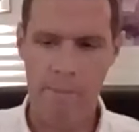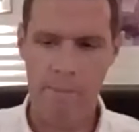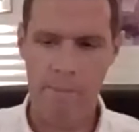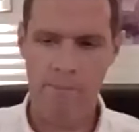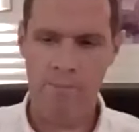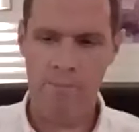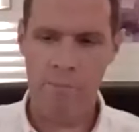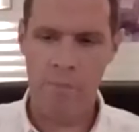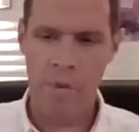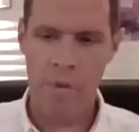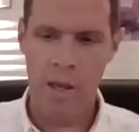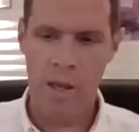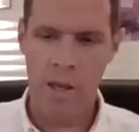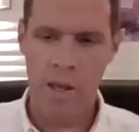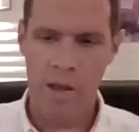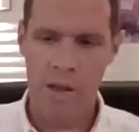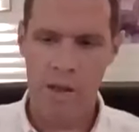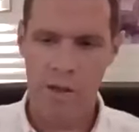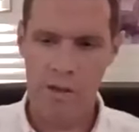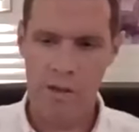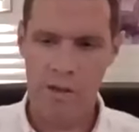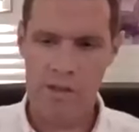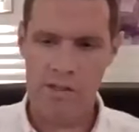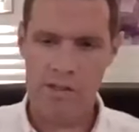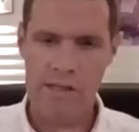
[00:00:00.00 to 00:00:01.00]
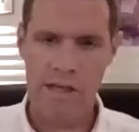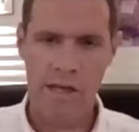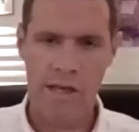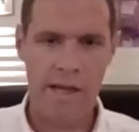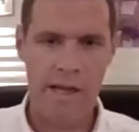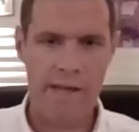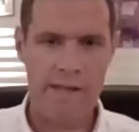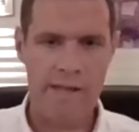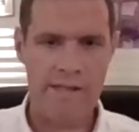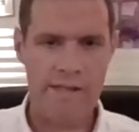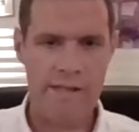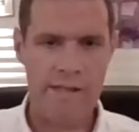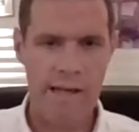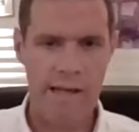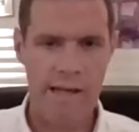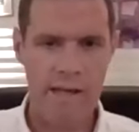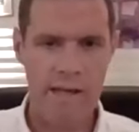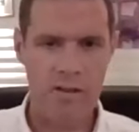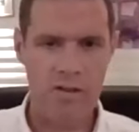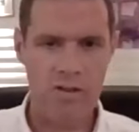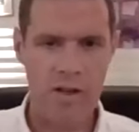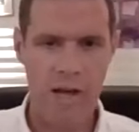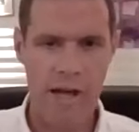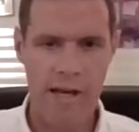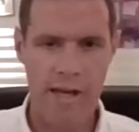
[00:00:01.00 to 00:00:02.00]
And you'd say
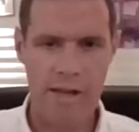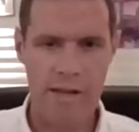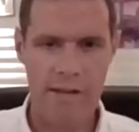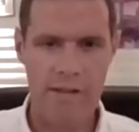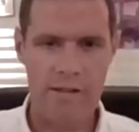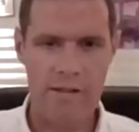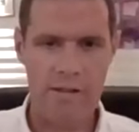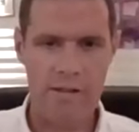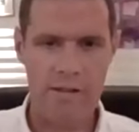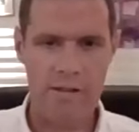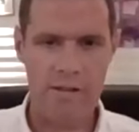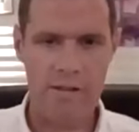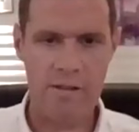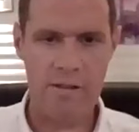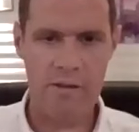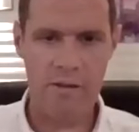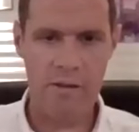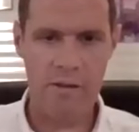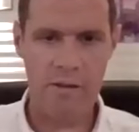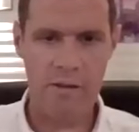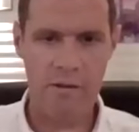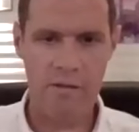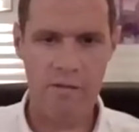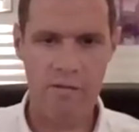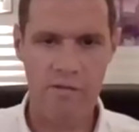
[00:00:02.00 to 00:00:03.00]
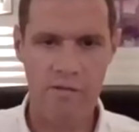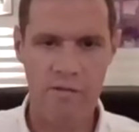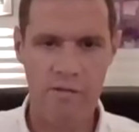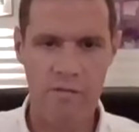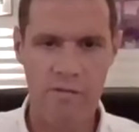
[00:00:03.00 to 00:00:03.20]
a sage has,